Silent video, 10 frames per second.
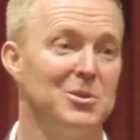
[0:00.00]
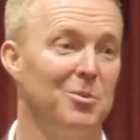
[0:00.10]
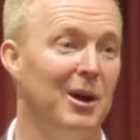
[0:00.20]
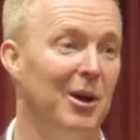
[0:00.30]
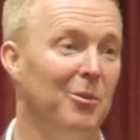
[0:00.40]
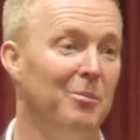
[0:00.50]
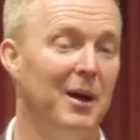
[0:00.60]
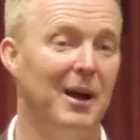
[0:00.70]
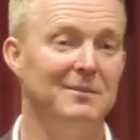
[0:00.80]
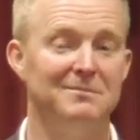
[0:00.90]
as well,
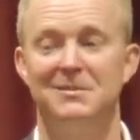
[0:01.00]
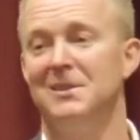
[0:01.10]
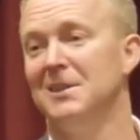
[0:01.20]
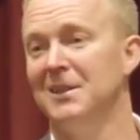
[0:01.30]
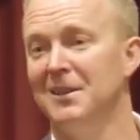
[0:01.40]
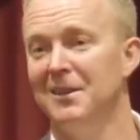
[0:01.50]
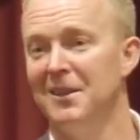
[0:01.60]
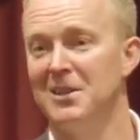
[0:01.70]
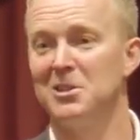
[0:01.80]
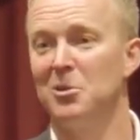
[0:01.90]
but
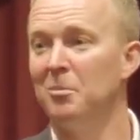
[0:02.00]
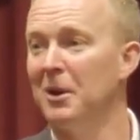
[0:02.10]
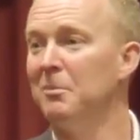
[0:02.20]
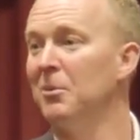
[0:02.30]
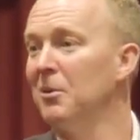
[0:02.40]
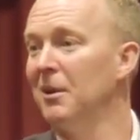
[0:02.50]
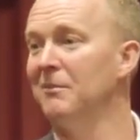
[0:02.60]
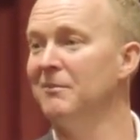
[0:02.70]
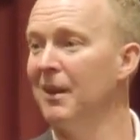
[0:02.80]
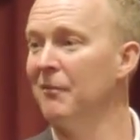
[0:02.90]
they're still people,
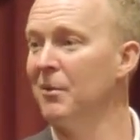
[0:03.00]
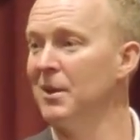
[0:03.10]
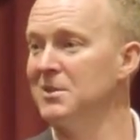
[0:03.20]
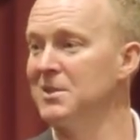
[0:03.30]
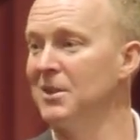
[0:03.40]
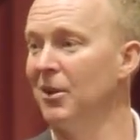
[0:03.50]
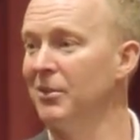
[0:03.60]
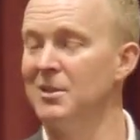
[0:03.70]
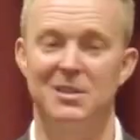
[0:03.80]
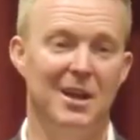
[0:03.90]
and everyone's
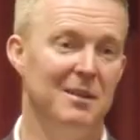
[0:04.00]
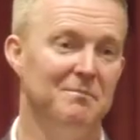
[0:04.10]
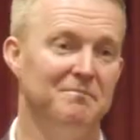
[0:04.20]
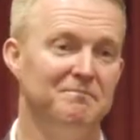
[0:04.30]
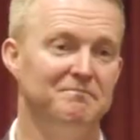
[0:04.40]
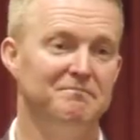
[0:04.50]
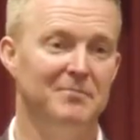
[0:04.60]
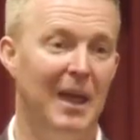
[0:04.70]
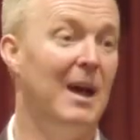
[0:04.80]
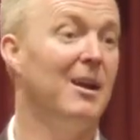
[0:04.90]
got the same
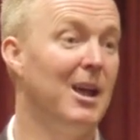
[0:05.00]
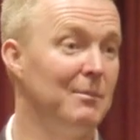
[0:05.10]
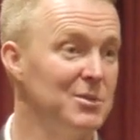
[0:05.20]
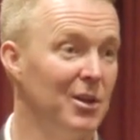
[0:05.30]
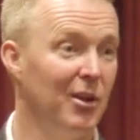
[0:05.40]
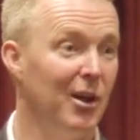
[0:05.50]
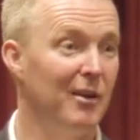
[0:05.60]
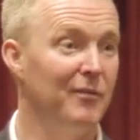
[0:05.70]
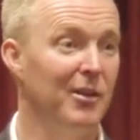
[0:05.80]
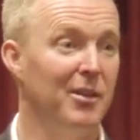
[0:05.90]
outcomes on
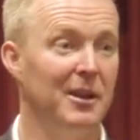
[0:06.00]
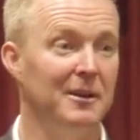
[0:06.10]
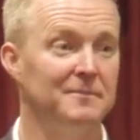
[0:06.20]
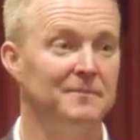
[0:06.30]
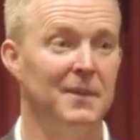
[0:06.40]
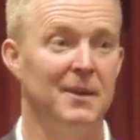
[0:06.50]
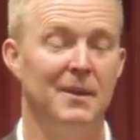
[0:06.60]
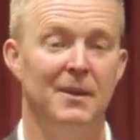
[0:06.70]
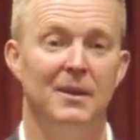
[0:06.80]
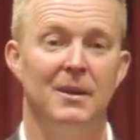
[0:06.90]
life, I think.
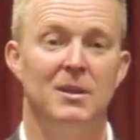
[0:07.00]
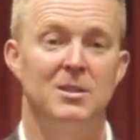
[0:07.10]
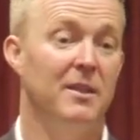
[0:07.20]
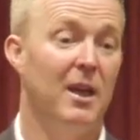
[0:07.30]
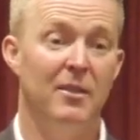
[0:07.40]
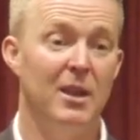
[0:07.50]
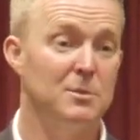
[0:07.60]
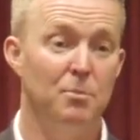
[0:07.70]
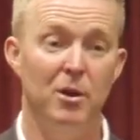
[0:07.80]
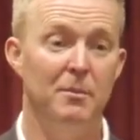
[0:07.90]
So that,
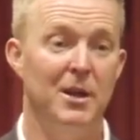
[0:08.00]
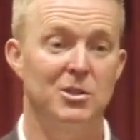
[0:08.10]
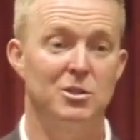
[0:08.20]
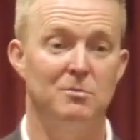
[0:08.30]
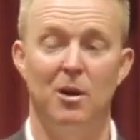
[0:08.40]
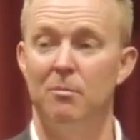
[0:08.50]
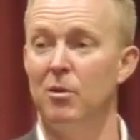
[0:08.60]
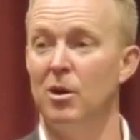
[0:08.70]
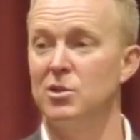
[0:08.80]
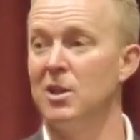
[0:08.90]
that's pretty much my
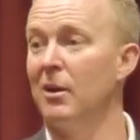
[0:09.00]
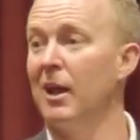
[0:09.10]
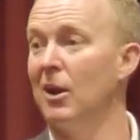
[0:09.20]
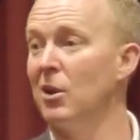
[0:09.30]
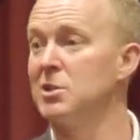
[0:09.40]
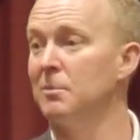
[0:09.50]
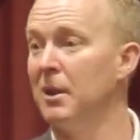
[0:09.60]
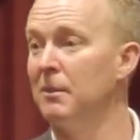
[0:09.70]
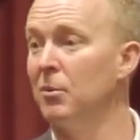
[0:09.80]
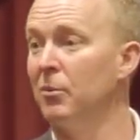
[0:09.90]
approach. Now I get lots of
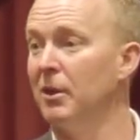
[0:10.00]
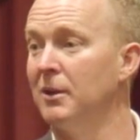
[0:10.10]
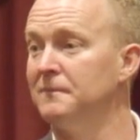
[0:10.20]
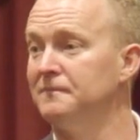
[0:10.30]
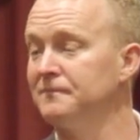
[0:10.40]
people that